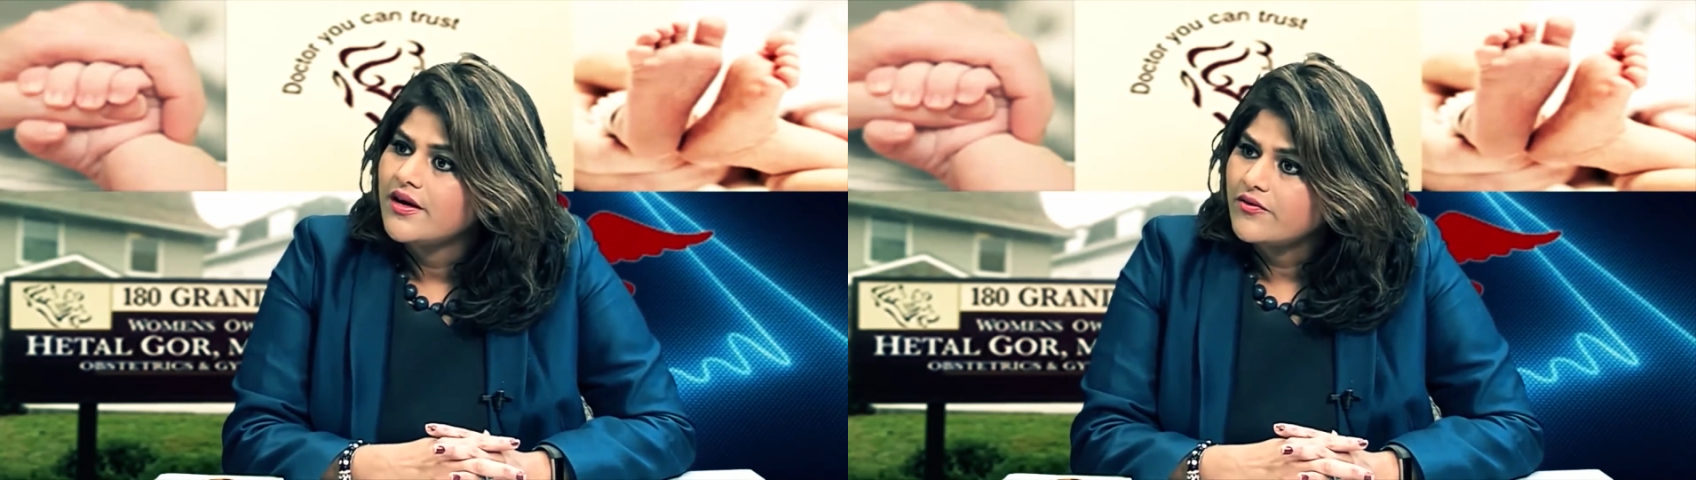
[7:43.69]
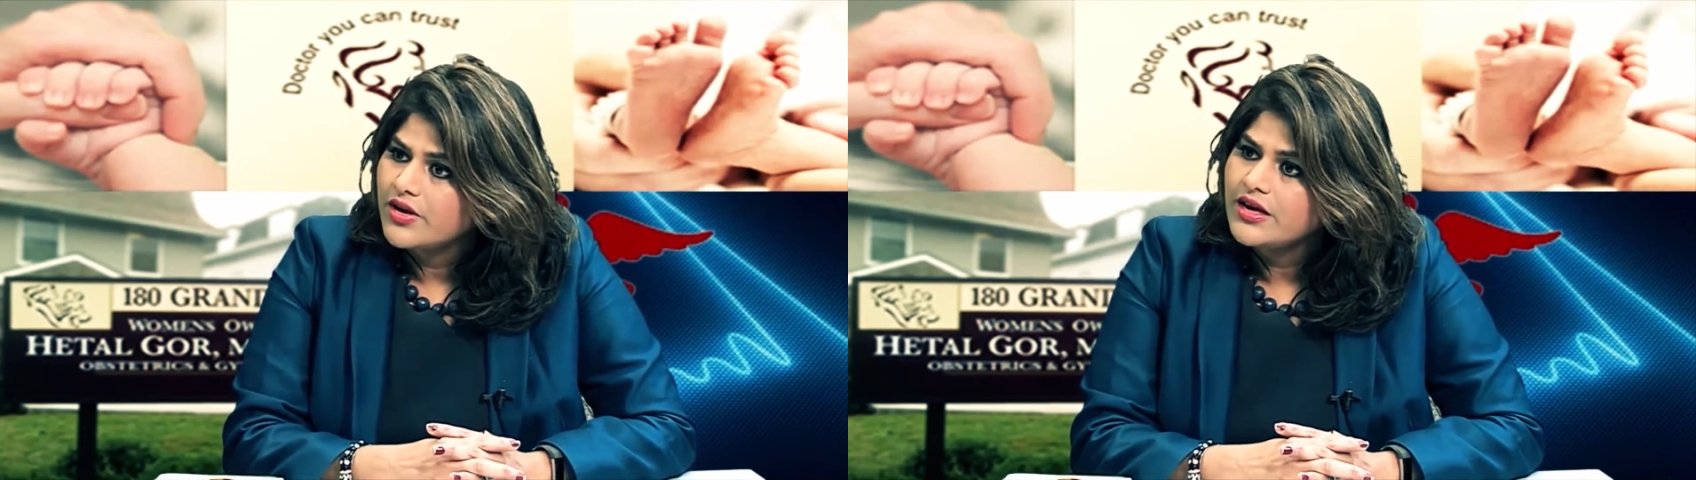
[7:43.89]

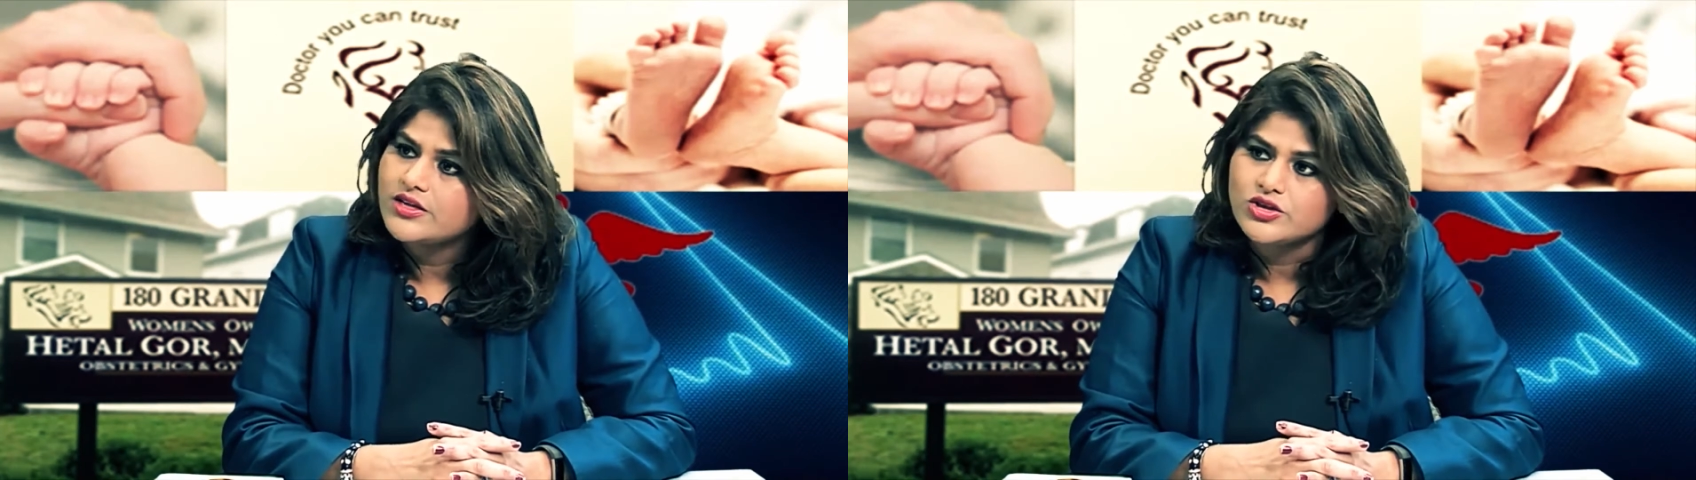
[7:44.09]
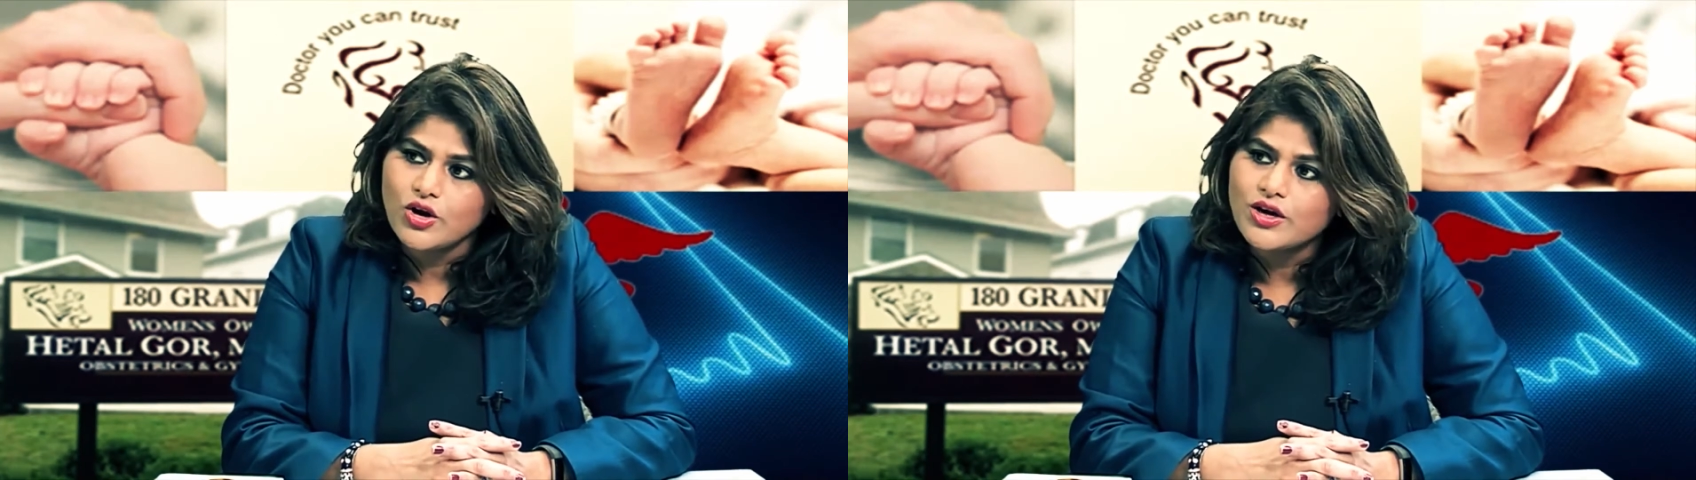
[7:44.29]
really
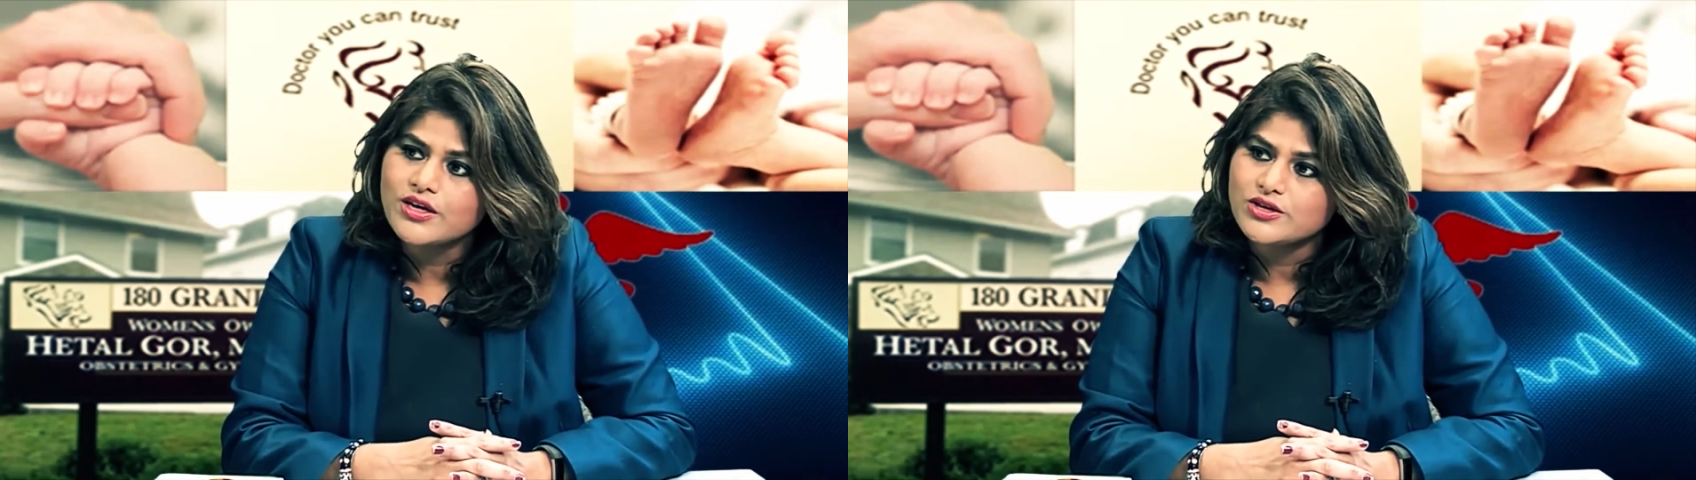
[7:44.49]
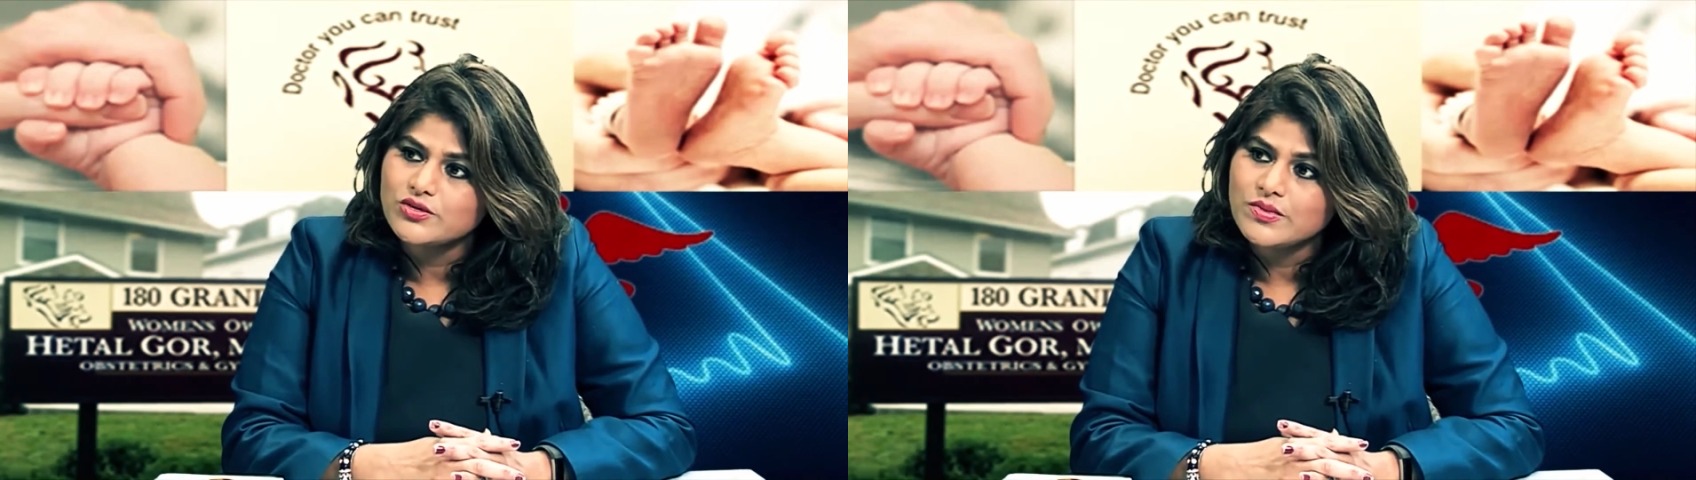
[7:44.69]
shocking
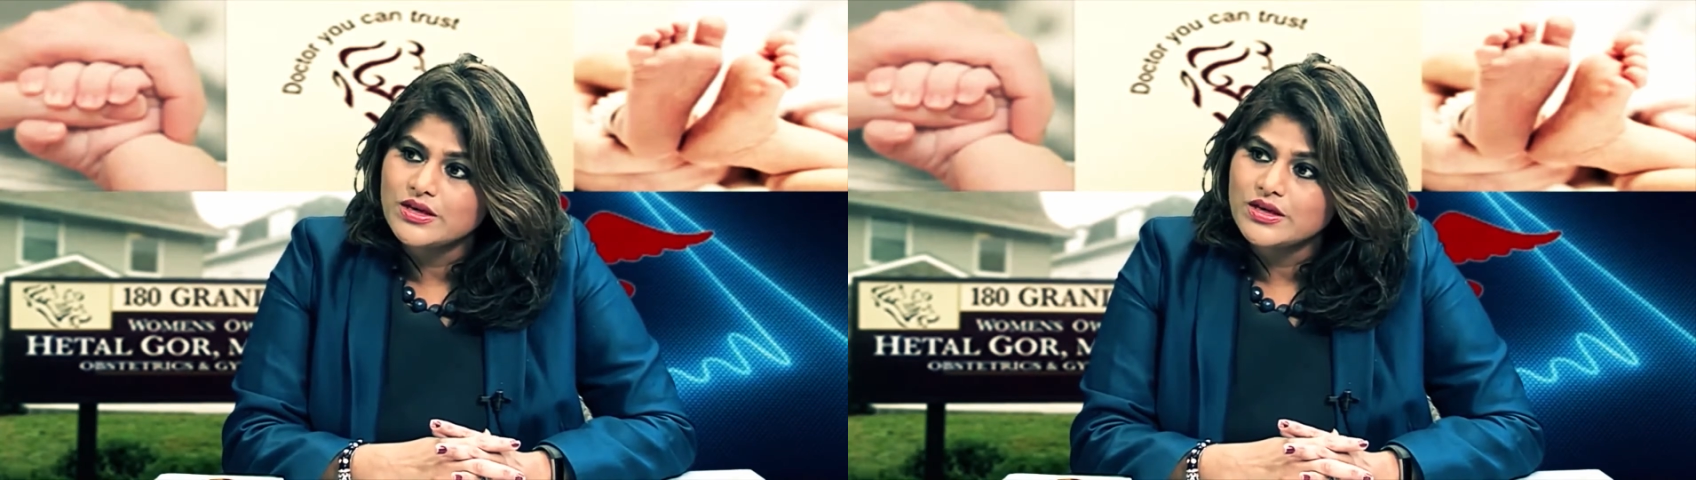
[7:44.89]
to me.